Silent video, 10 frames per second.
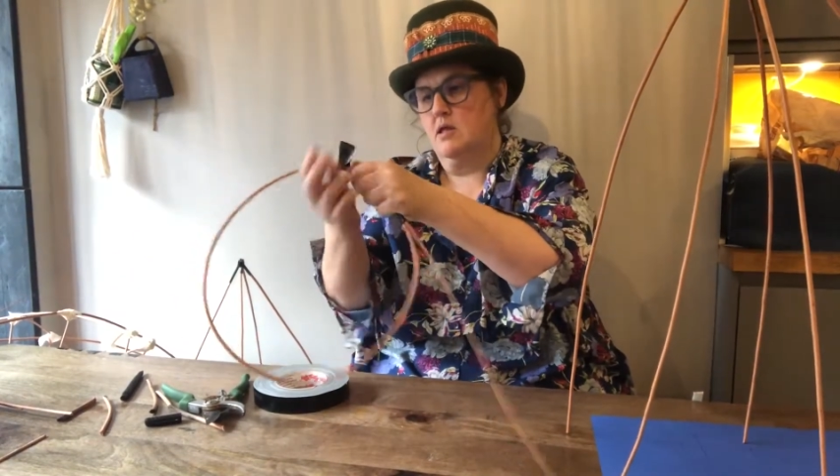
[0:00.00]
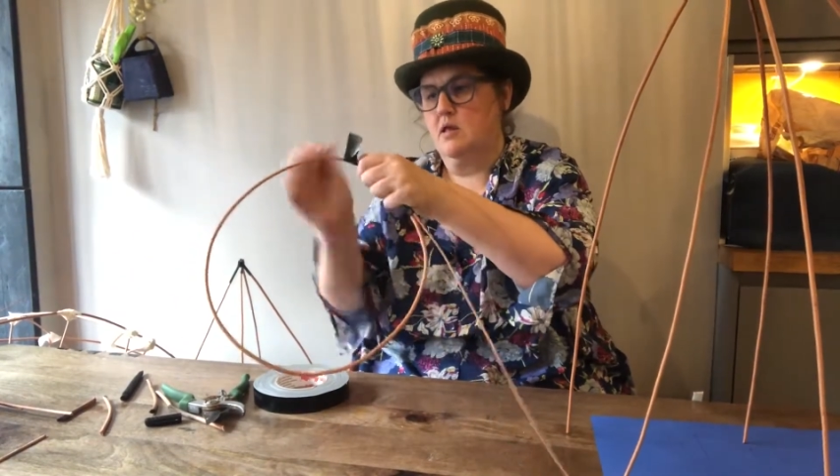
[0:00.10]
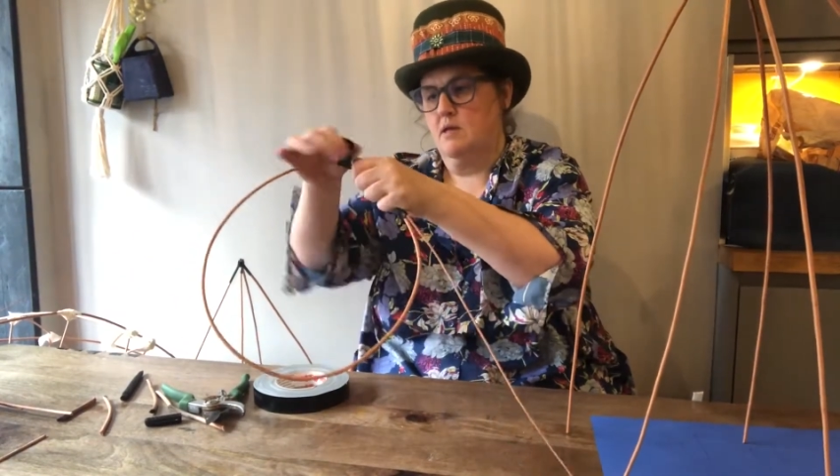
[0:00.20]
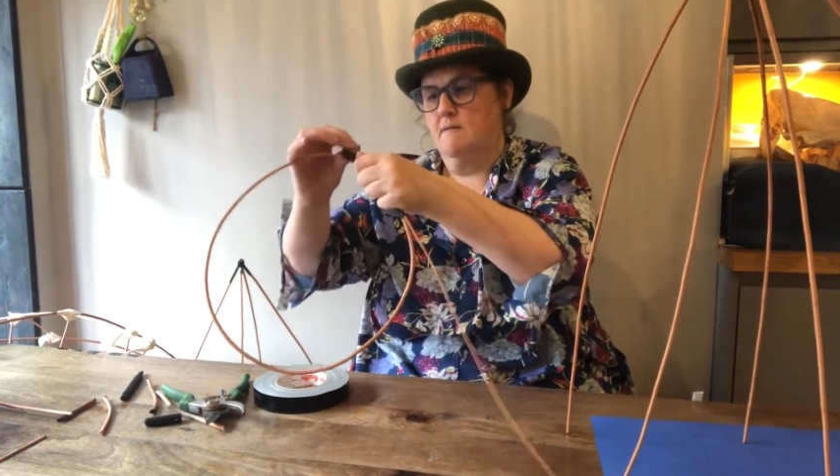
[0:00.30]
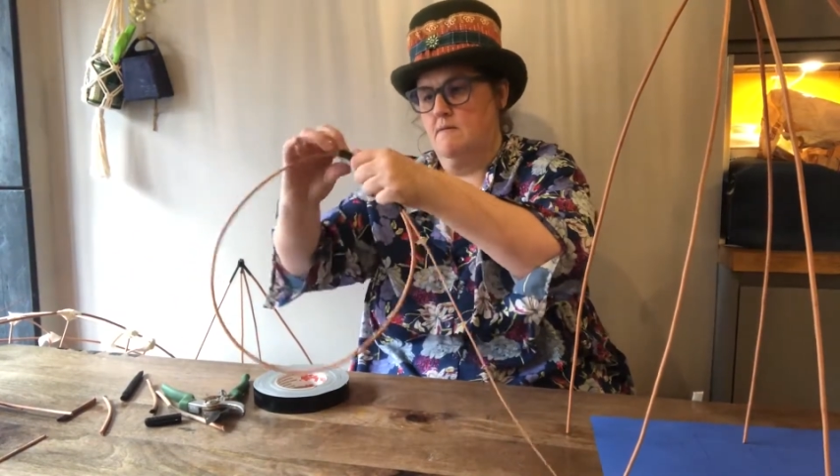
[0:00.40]

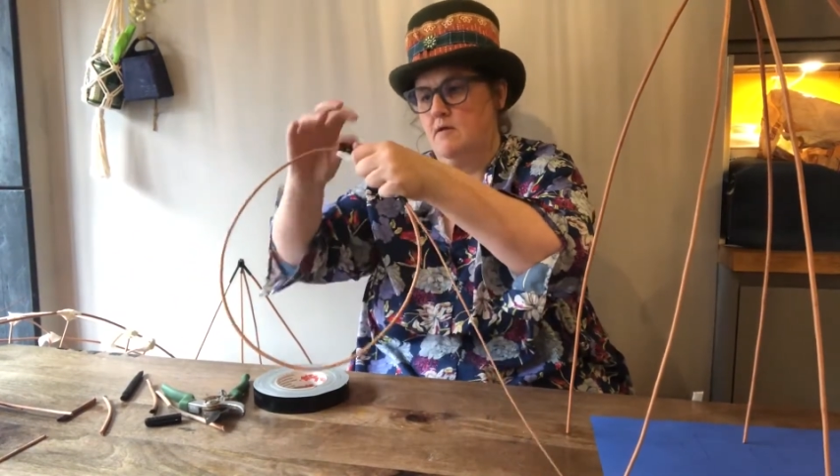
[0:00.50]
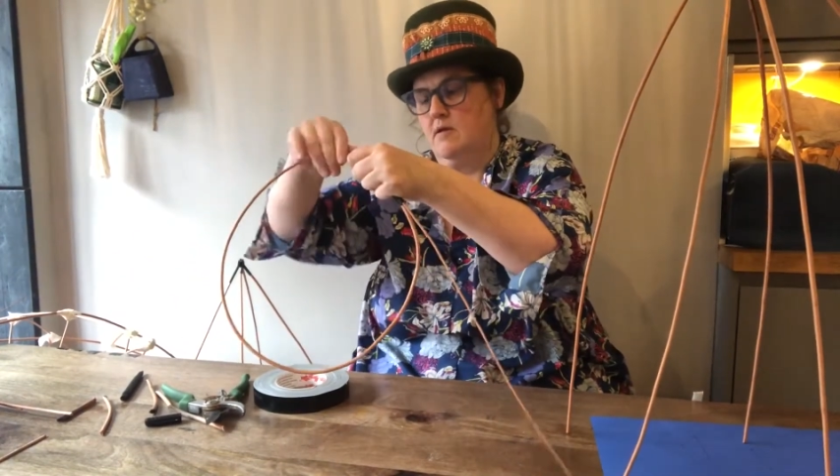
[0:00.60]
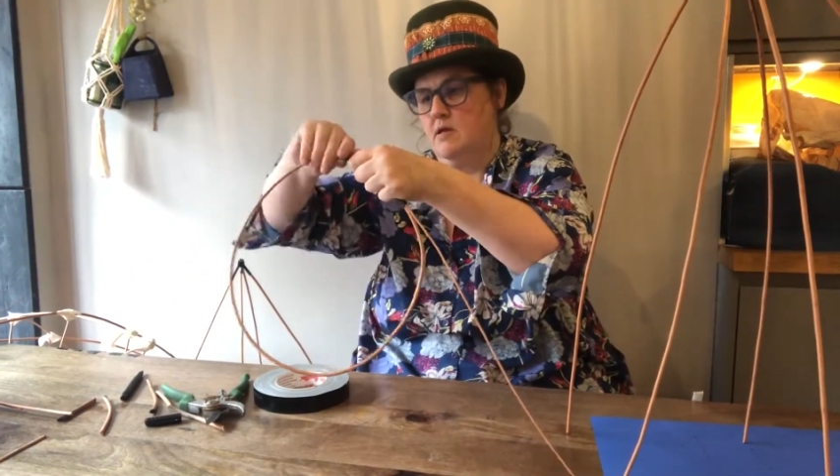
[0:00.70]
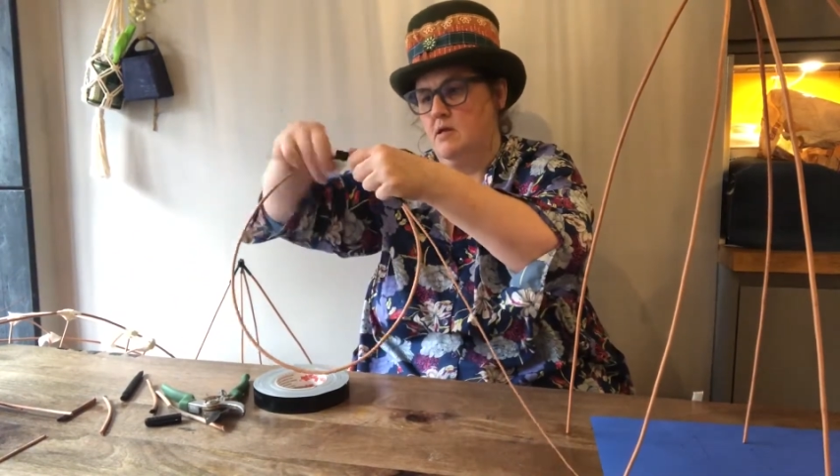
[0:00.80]
wet